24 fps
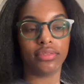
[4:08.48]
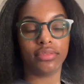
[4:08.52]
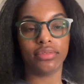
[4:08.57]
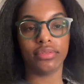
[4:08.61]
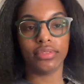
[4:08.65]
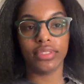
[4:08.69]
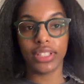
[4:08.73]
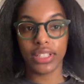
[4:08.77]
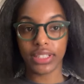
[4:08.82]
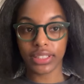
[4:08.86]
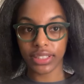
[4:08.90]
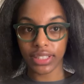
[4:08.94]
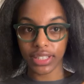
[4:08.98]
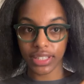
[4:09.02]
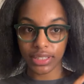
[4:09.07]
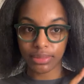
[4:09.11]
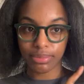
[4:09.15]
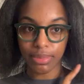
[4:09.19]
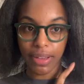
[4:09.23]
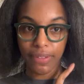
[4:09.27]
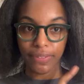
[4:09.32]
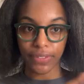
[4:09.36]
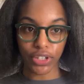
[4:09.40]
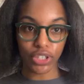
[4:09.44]
This is
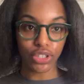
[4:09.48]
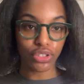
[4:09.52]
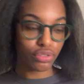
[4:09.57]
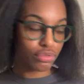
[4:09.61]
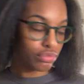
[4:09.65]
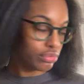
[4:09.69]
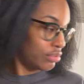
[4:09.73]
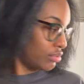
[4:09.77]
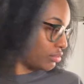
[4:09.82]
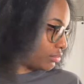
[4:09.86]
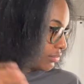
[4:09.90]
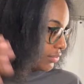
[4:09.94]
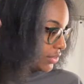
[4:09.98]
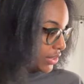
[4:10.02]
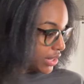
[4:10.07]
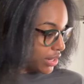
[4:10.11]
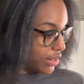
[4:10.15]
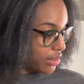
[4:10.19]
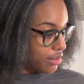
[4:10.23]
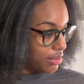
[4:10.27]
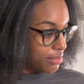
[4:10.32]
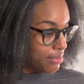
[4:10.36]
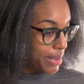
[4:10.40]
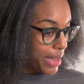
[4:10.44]
my first YouTube
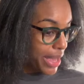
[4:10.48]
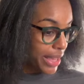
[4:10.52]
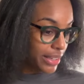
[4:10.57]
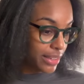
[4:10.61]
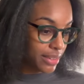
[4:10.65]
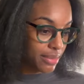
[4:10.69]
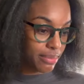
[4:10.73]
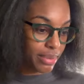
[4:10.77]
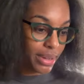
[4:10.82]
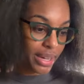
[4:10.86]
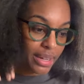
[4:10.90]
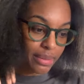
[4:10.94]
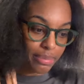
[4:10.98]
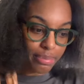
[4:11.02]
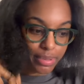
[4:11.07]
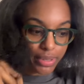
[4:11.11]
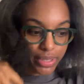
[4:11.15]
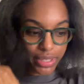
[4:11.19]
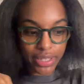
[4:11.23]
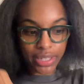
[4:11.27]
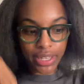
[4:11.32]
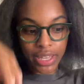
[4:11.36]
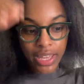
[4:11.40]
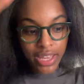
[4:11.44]
video back and
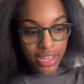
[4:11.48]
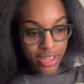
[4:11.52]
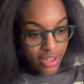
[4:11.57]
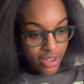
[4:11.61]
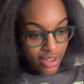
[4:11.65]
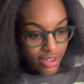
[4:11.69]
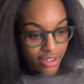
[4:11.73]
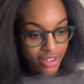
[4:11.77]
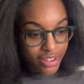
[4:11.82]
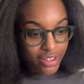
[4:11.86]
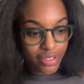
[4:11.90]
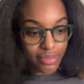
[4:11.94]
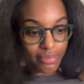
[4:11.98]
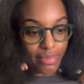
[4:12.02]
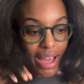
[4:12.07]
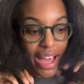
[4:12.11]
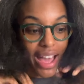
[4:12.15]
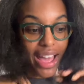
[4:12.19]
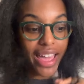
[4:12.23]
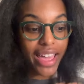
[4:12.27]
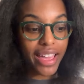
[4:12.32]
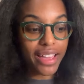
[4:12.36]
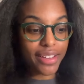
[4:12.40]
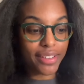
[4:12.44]
popping. Um, I
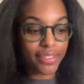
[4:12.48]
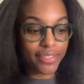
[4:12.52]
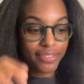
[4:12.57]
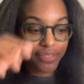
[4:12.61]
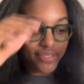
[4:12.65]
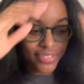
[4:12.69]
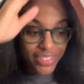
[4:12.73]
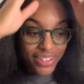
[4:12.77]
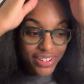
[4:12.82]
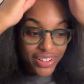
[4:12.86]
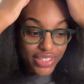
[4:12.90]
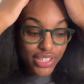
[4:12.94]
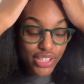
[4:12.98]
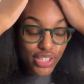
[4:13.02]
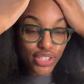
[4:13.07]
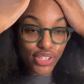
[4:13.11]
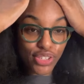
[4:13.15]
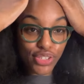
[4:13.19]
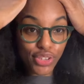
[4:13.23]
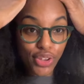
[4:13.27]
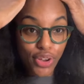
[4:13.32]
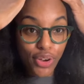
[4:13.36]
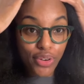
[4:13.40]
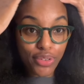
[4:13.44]
have
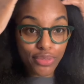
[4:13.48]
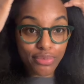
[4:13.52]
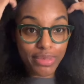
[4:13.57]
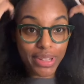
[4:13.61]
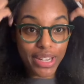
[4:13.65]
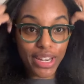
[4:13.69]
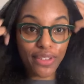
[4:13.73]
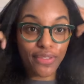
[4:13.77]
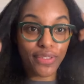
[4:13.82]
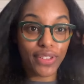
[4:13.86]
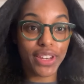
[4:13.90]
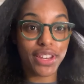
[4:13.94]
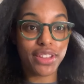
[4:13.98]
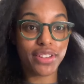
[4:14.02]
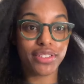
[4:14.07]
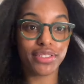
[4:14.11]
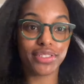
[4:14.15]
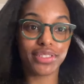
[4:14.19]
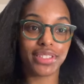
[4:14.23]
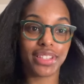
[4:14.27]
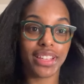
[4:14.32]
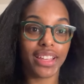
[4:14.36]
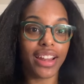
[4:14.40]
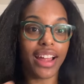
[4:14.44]
so many
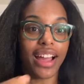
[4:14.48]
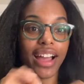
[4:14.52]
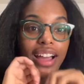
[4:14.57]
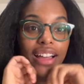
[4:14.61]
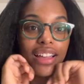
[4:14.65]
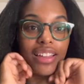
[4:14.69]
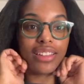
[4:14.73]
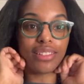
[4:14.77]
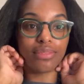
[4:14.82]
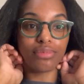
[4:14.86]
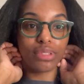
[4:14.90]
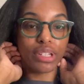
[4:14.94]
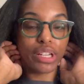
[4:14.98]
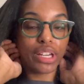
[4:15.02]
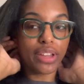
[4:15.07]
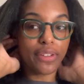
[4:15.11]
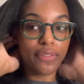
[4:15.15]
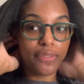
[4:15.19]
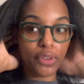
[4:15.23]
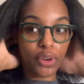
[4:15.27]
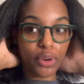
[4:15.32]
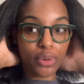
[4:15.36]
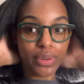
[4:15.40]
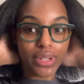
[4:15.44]
videos that I am looking
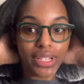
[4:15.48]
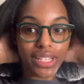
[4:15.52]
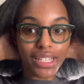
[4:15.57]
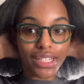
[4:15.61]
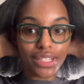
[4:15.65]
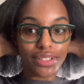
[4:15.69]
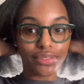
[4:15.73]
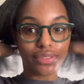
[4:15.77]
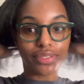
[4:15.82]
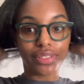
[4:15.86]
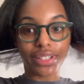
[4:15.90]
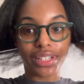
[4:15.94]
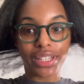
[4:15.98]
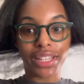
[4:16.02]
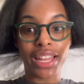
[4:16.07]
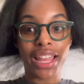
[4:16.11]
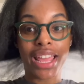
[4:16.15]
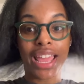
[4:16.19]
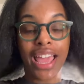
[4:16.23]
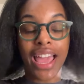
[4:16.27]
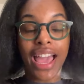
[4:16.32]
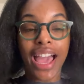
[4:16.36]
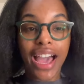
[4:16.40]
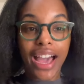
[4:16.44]
forward to doing.
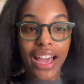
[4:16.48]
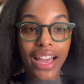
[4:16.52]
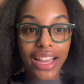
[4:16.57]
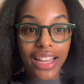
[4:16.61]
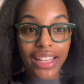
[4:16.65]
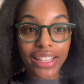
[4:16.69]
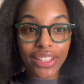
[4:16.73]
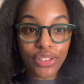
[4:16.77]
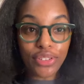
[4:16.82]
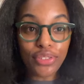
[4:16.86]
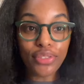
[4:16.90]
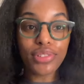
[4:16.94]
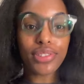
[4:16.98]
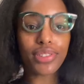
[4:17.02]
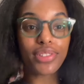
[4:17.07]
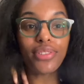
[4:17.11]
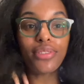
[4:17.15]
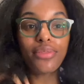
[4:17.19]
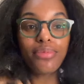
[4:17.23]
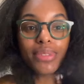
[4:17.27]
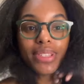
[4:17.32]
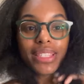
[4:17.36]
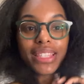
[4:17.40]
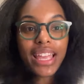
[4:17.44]

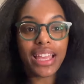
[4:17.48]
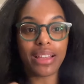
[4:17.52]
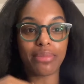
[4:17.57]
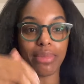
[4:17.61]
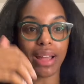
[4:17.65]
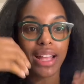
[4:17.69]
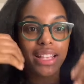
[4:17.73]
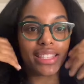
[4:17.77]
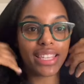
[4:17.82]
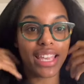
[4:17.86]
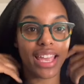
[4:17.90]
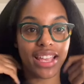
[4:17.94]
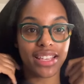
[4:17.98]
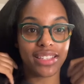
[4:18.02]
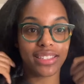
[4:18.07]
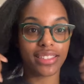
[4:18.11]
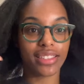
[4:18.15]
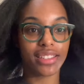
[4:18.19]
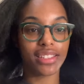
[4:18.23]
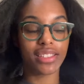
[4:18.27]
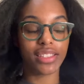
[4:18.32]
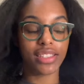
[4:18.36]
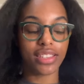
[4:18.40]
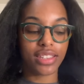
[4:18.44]
YouTube is like my task
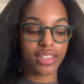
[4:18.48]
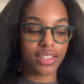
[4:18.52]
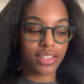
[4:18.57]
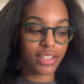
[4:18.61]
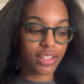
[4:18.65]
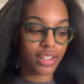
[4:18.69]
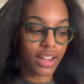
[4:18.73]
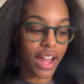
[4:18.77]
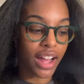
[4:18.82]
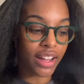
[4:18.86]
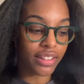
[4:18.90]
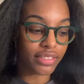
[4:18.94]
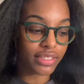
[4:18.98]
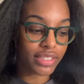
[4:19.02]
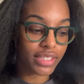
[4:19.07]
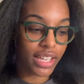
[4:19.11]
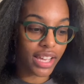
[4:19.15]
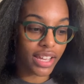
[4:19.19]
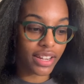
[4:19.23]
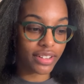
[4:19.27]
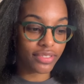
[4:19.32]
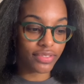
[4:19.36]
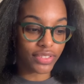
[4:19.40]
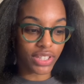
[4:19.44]
this year
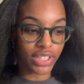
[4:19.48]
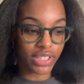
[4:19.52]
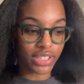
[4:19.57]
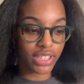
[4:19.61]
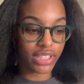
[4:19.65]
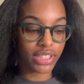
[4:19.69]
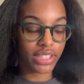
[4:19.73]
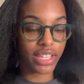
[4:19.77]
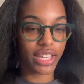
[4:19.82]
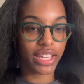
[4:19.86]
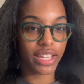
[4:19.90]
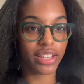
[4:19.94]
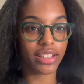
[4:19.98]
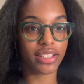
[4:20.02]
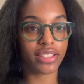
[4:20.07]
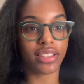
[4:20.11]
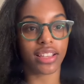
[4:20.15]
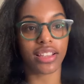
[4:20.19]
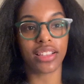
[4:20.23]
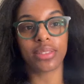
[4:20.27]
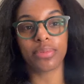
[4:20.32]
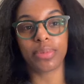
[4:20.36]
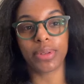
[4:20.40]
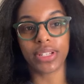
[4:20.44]
outside of other things,
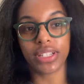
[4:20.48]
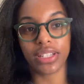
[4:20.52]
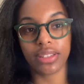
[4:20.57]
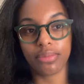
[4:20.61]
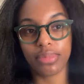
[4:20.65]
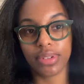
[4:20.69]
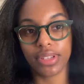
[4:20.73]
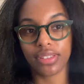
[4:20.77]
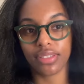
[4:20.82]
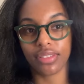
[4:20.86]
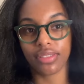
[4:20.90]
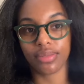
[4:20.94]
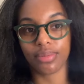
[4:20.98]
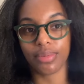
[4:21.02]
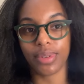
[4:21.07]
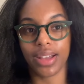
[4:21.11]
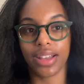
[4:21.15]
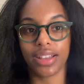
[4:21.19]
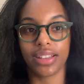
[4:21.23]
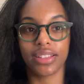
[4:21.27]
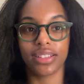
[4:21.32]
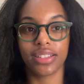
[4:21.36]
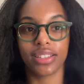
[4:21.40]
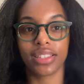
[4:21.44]
especially business
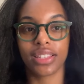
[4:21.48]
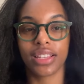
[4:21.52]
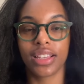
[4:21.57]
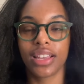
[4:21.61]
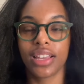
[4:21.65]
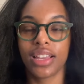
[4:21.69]
wise.